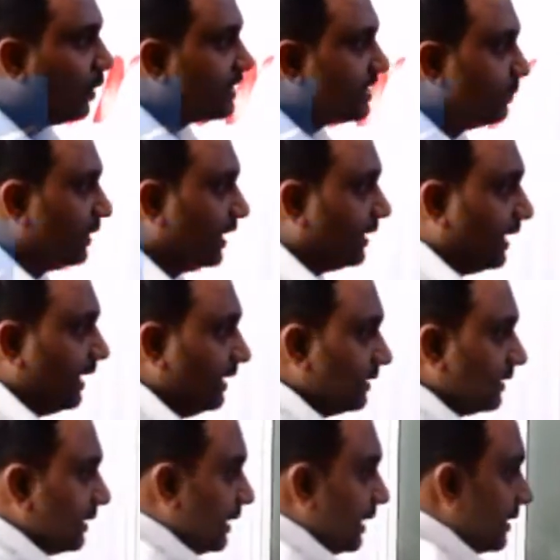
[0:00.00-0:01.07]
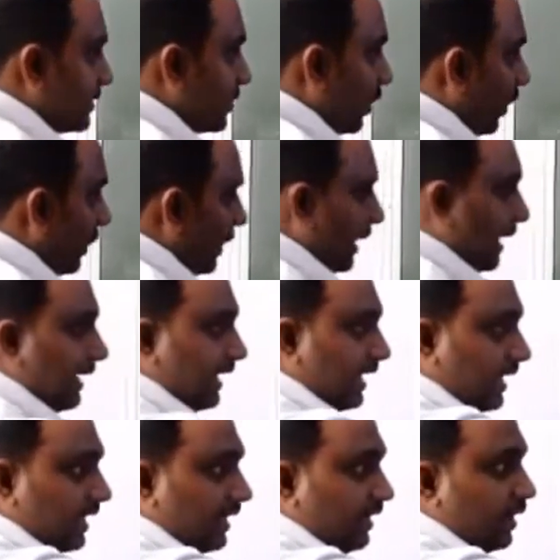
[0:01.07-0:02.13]
possibility. So
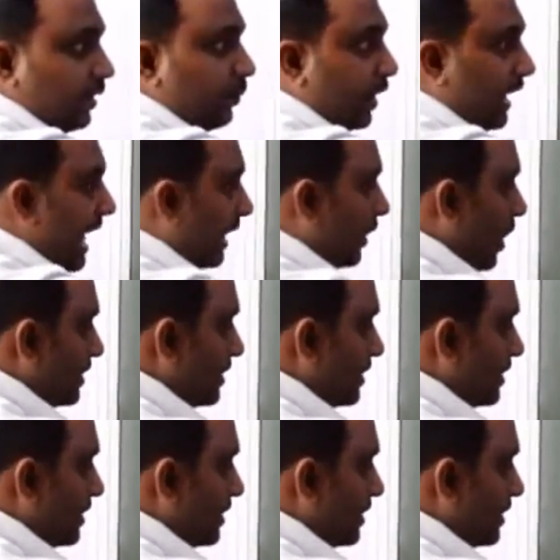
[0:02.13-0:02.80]
here molar